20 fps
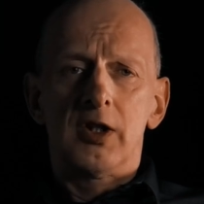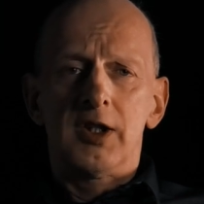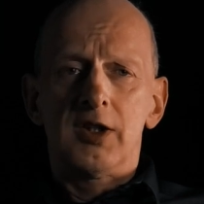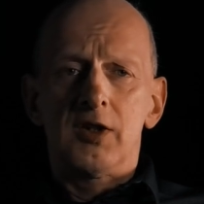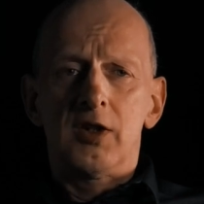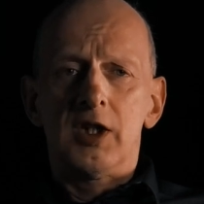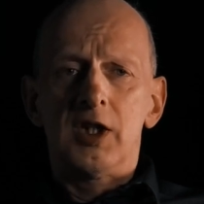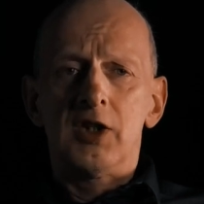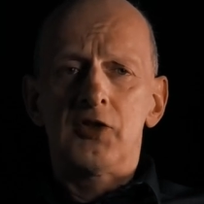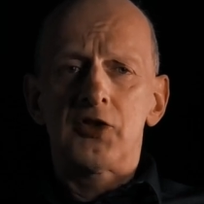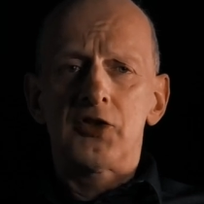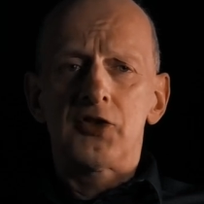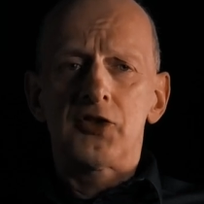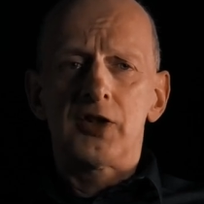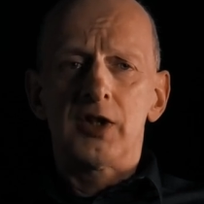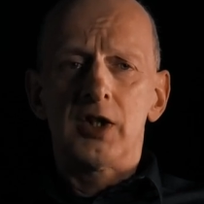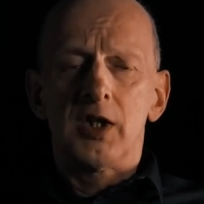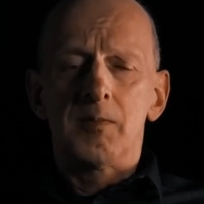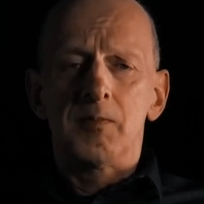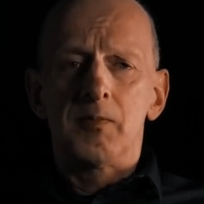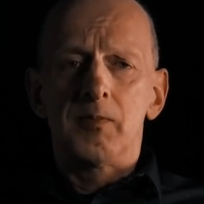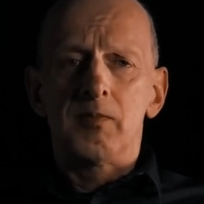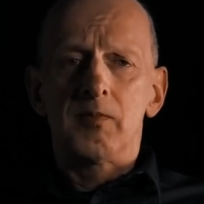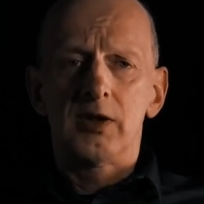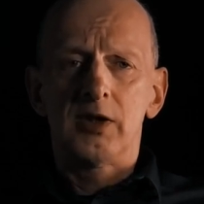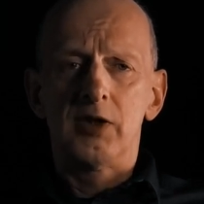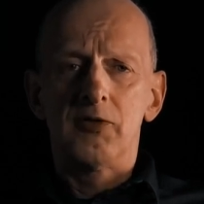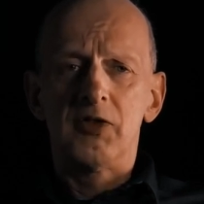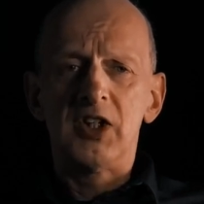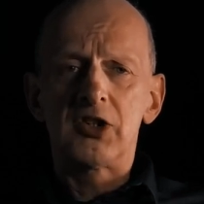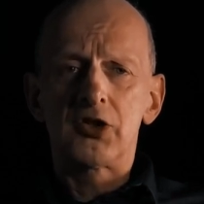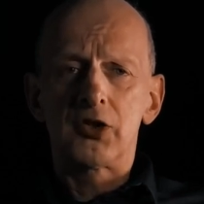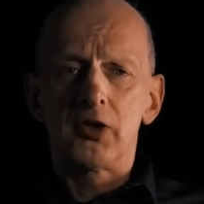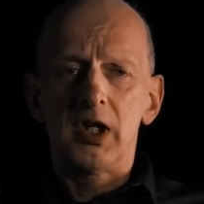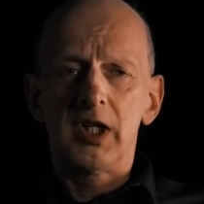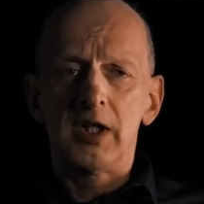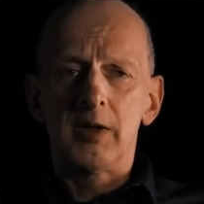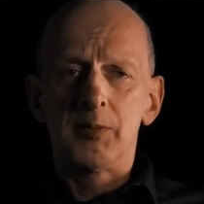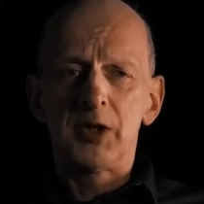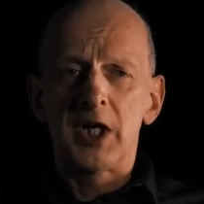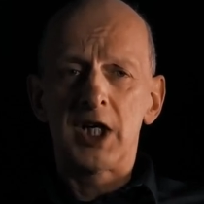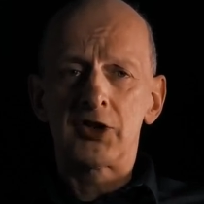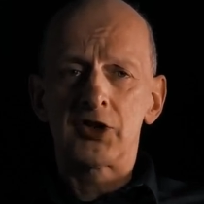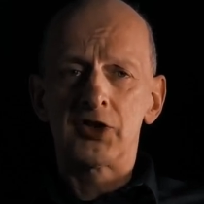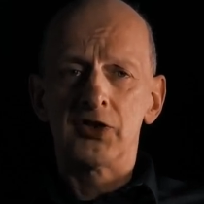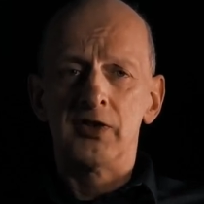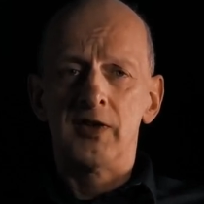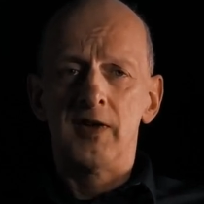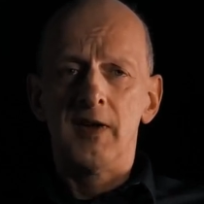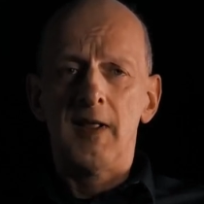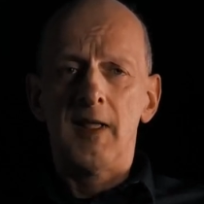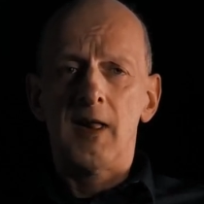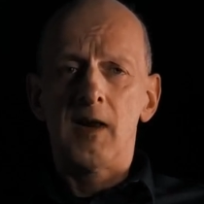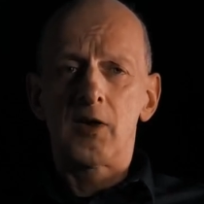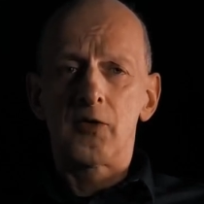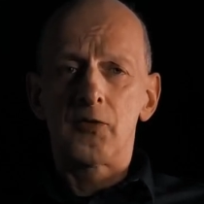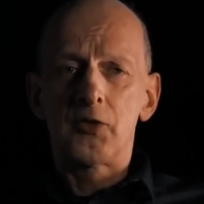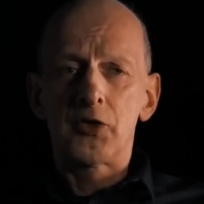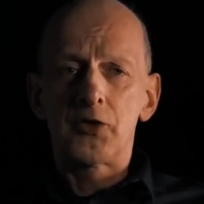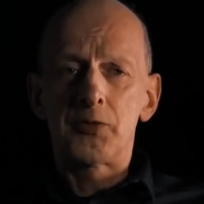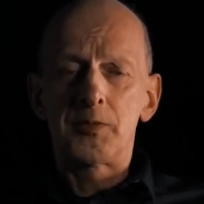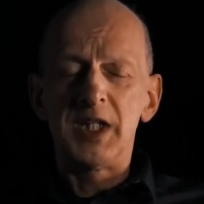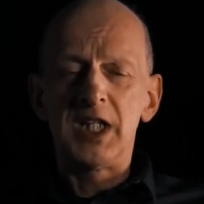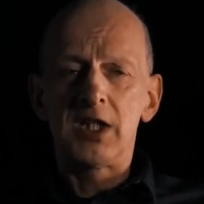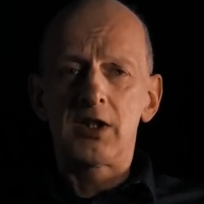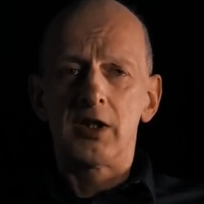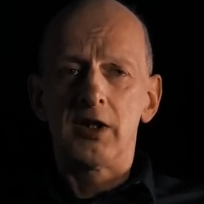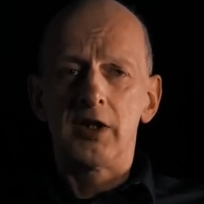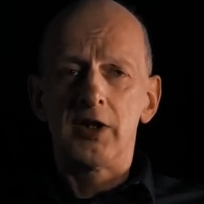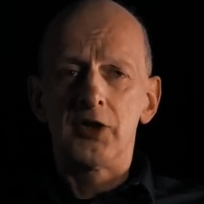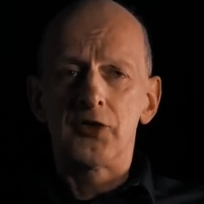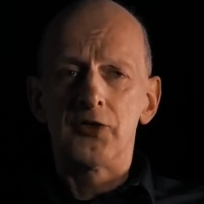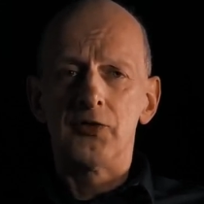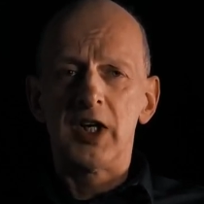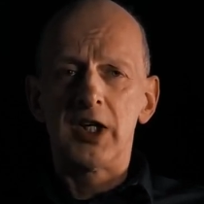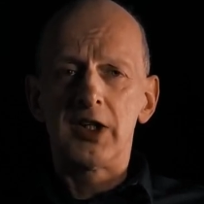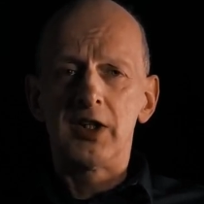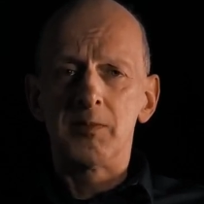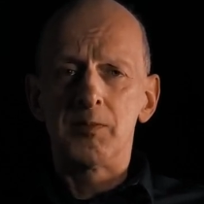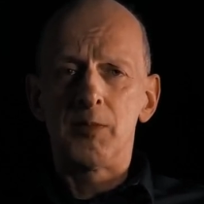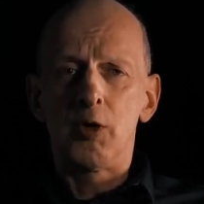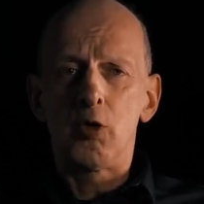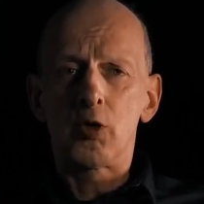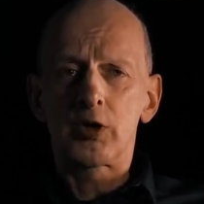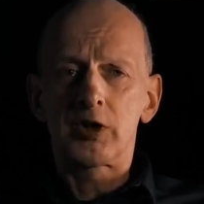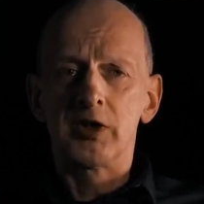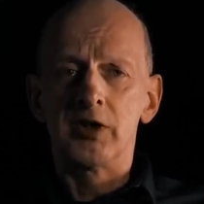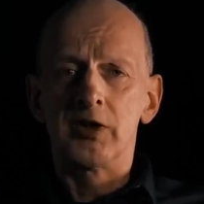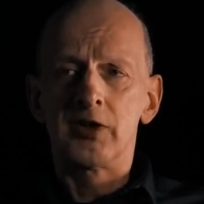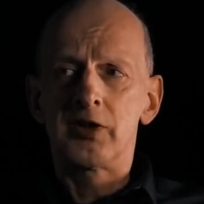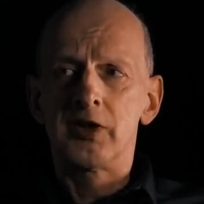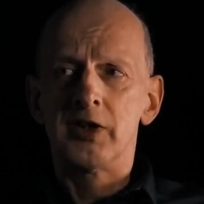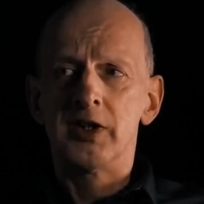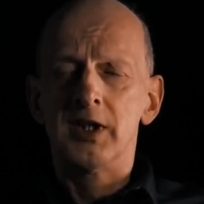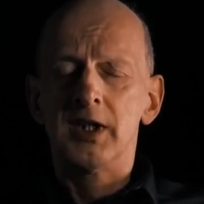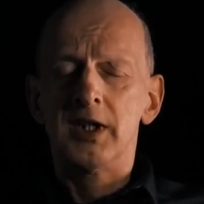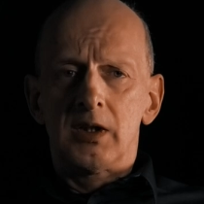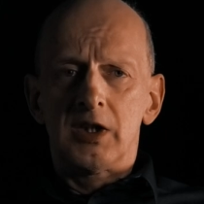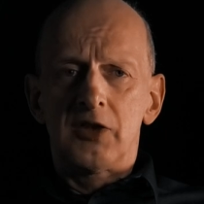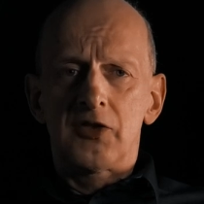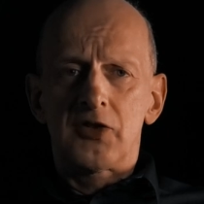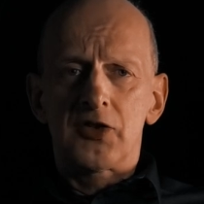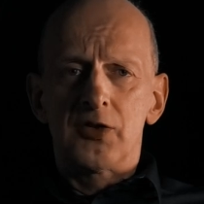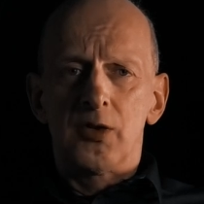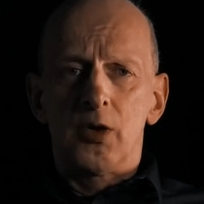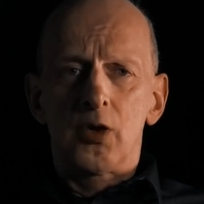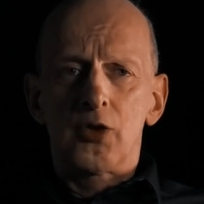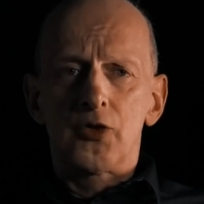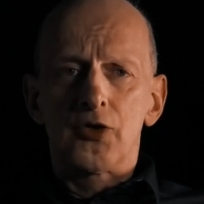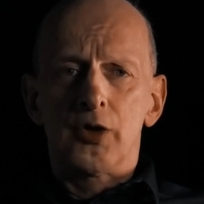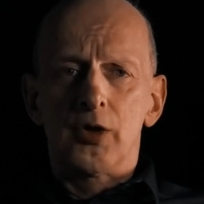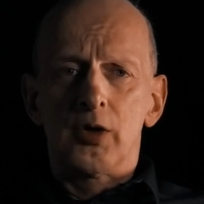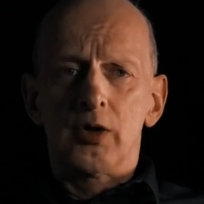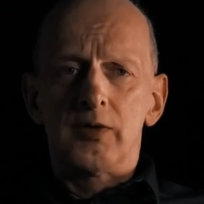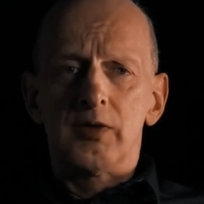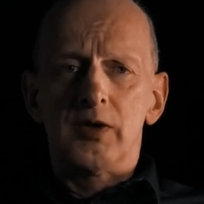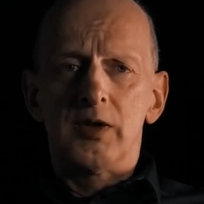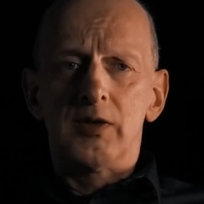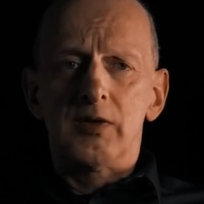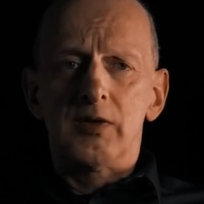It's the visual impression of a speaker is very important. It's also